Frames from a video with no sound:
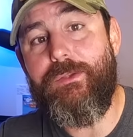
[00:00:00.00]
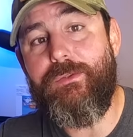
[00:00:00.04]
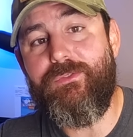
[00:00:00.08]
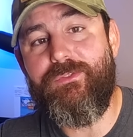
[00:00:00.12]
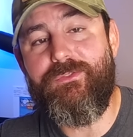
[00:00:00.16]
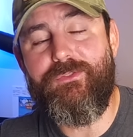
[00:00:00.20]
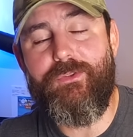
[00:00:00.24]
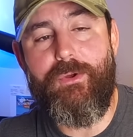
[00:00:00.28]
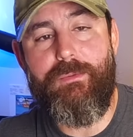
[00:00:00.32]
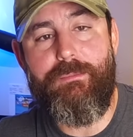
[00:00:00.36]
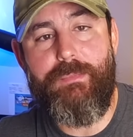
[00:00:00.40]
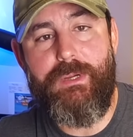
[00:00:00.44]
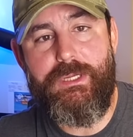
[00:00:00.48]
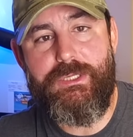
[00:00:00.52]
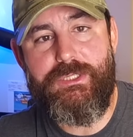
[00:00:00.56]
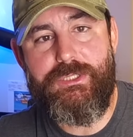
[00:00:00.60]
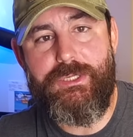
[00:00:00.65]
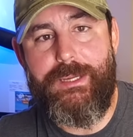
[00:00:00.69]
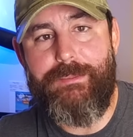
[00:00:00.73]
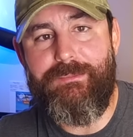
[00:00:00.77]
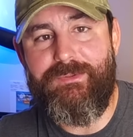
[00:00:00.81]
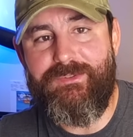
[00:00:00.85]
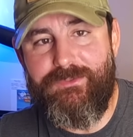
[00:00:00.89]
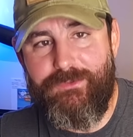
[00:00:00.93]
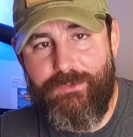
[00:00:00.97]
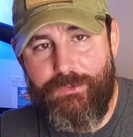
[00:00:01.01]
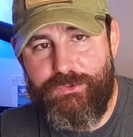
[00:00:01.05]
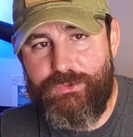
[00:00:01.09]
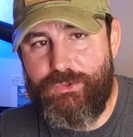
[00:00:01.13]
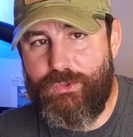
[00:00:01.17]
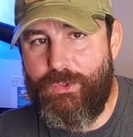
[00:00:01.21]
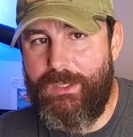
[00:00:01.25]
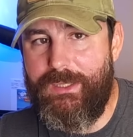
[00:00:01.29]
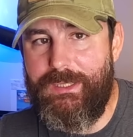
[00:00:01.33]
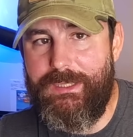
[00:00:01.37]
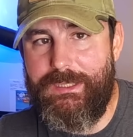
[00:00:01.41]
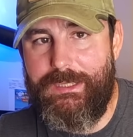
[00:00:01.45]
you so much. I'm still
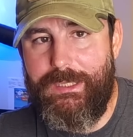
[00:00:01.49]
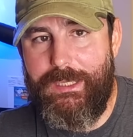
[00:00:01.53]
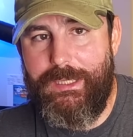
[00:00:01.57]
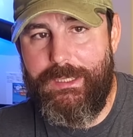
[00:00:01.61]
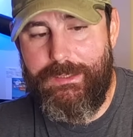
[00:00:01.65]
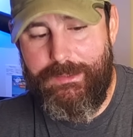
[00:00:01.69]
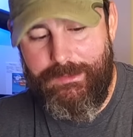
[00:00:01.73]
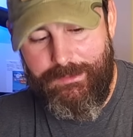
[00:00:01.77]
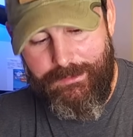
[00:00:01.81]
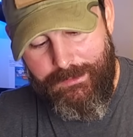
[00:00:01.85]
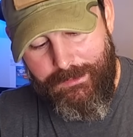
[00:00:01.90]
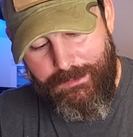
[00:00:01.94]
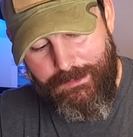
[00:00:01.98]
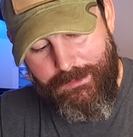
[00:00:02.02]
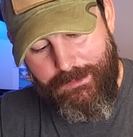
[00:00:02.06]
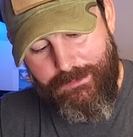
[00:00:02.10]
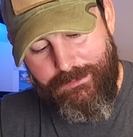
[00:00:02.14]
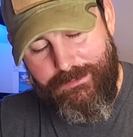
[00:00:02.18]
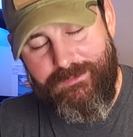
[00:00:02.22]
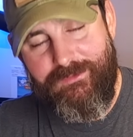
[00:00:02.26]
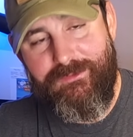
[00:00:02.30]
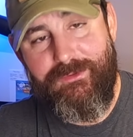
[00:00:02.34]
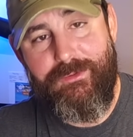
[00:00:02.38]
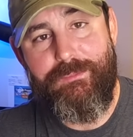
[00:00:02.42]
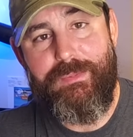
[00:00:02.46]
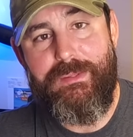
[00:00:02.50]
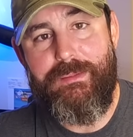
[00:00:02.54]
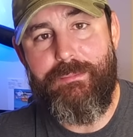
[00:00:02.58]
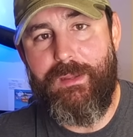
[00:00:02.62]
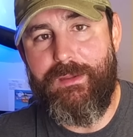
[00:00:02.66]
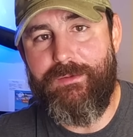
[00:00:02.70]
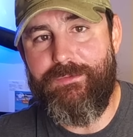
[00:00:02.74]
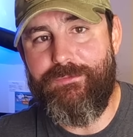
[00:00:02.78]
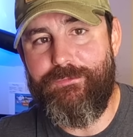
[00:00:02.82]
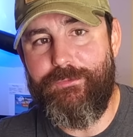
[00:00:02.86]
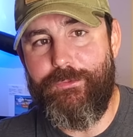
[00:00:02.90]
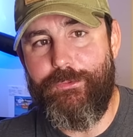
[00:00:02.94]
trying to get this to be
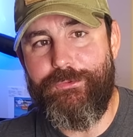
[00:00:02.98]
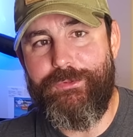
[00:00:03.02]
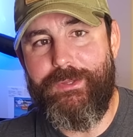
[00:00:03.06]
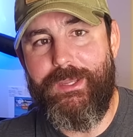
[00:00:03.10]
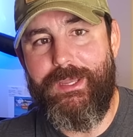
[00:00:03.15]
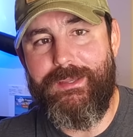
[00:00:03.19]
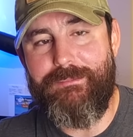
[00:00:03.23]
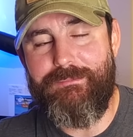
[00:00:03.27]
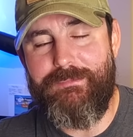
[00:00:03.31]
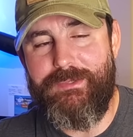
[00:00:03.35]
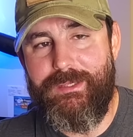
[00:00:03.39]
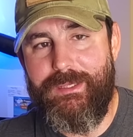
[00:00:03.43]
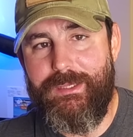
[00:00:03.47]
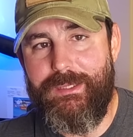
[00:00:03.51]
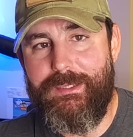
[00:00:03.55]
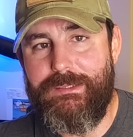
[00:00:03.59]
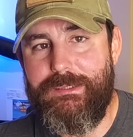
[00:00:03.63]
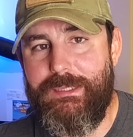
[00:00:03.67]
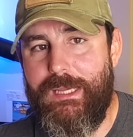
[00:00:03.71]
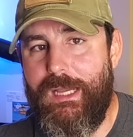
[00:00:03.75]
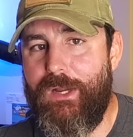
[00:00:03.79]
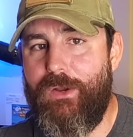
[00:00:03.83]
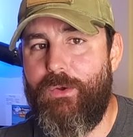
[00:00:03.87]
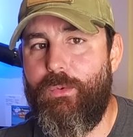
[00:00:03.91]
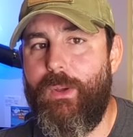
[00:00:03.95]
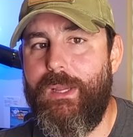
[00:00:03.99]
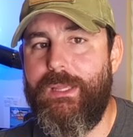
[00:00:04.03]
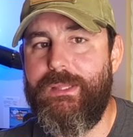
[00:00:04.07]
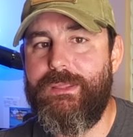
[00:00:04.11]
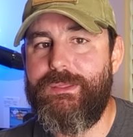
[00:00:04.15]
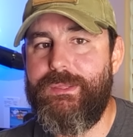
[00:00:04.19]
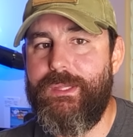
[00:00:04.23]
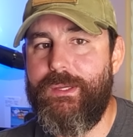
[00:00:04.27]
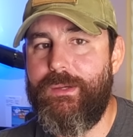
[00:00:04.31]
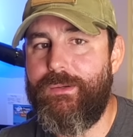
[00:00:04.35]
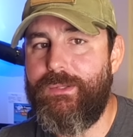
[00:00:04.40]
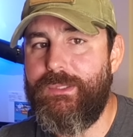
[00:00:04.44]
my full-time gig. Not
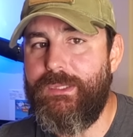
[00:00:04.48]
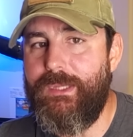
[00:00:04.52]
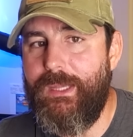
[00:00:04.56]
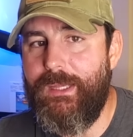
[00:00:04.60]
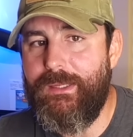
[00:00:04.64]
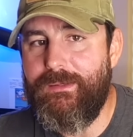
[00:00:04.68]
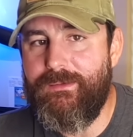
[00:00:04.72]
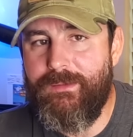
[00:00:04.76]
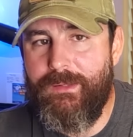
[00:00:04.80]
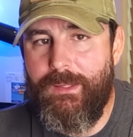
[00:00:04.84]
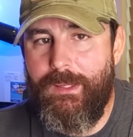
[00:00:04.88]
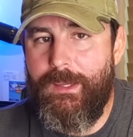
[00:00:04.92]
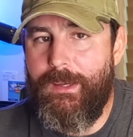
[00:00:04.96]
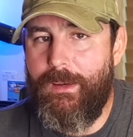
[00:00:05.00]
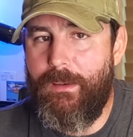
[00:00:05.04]
quite there yet.